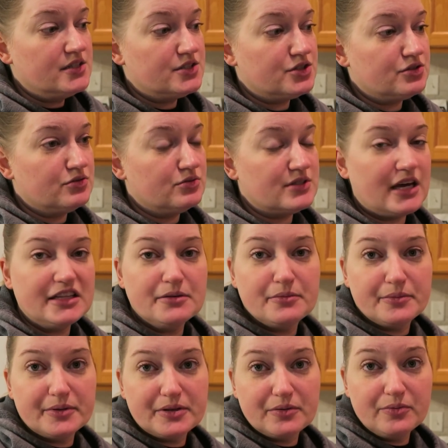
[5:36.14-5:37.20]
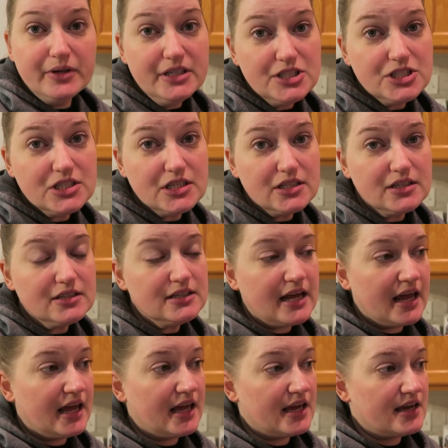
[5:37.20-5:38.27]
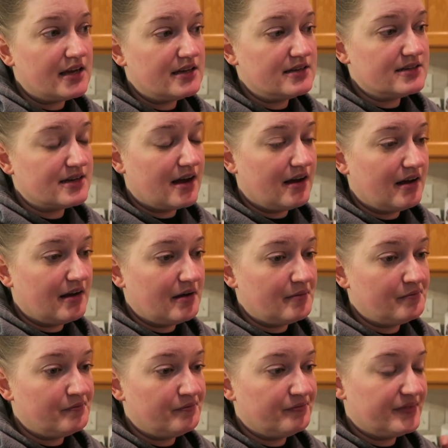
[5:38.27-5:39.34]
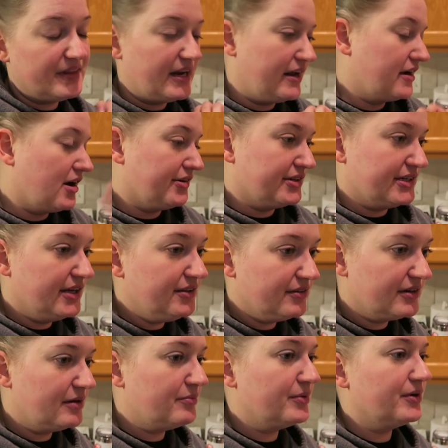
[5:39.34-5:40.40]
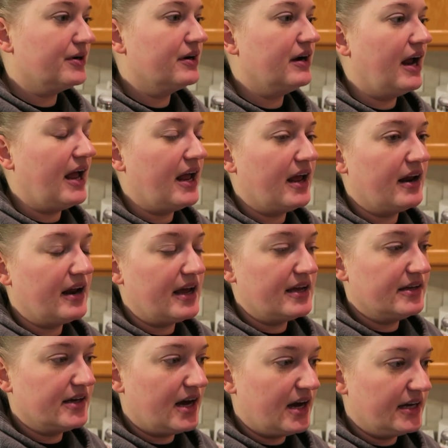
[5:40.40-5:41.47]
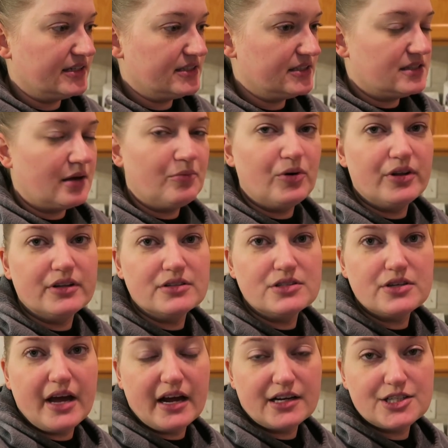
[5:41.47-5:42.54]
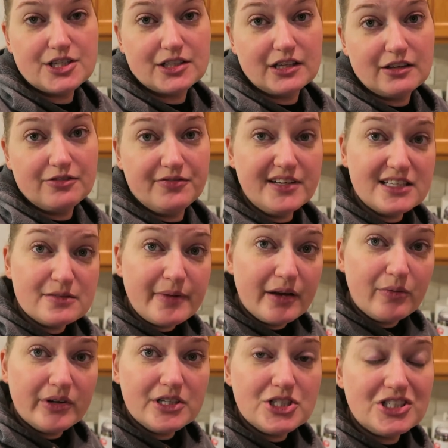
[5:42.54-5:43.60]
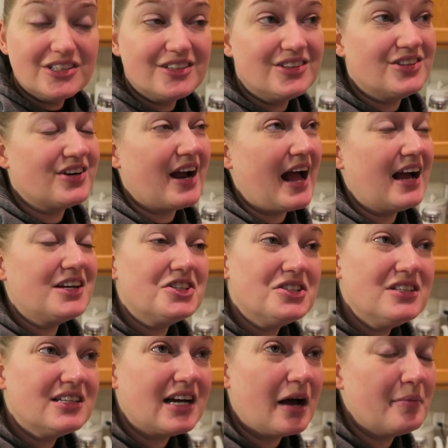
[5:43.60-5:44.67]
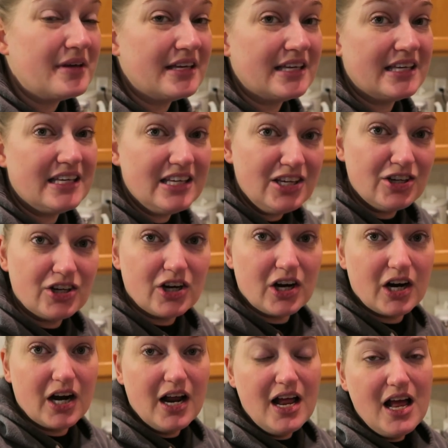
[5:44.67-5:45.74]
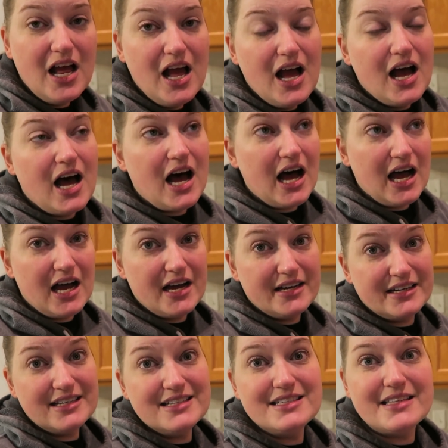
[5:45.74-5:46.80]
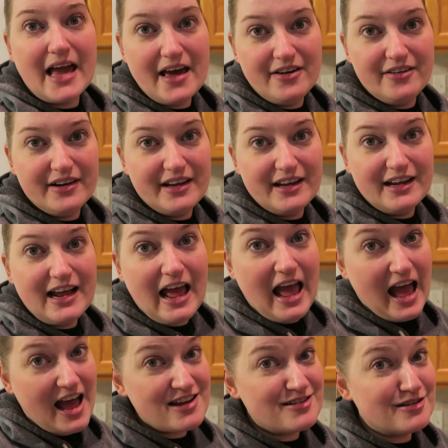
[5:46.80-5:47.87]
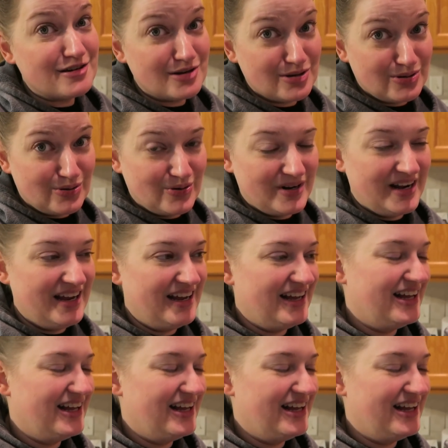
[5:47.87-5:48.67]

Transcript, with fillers: to tell them about the windshield and um, then I called another number and I got someone to actually fix my windshield. They're actually coming here on Saturday at noon.